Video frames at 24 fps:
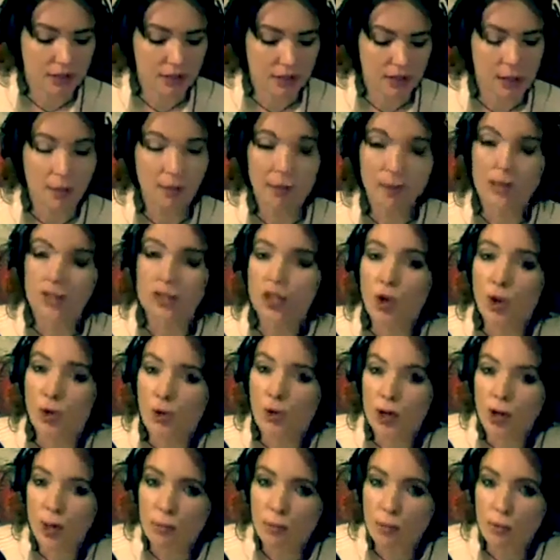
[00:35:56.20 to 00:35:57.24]
Am I
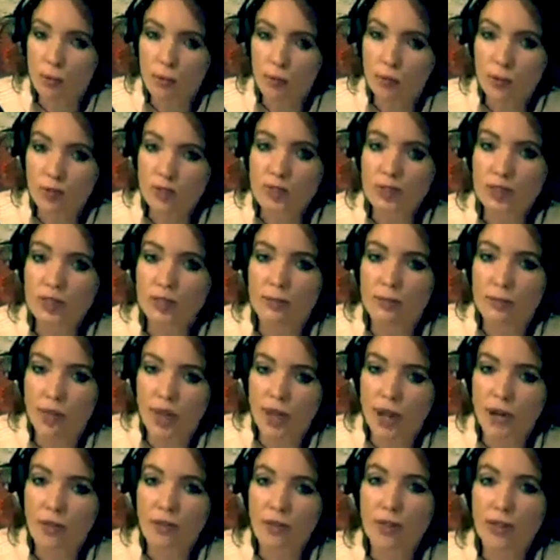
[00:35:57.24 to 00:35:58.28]
showing up with wisdom,
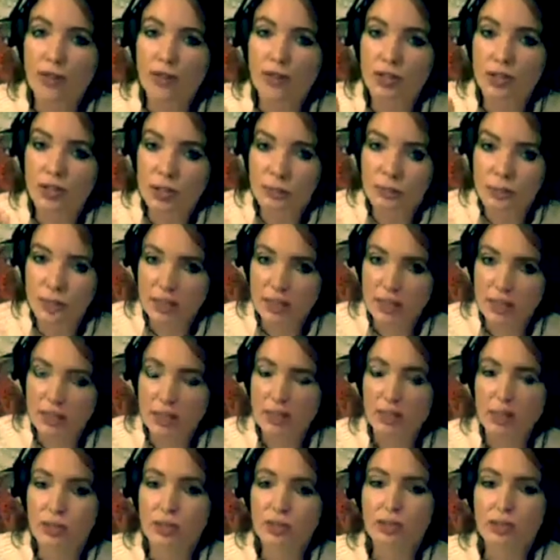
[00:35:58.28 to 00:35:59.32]
courage, the
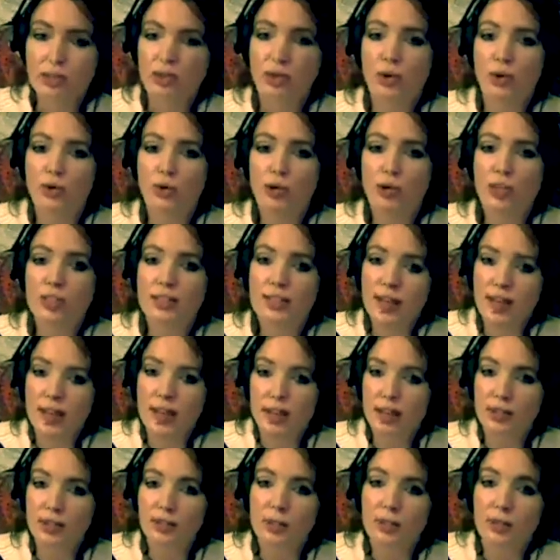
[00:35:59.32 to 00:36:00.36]
ability to show
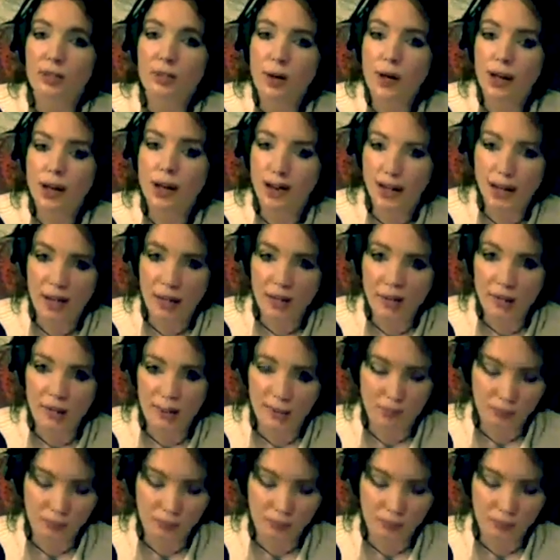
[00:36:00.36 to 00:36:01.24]
exactly who I am?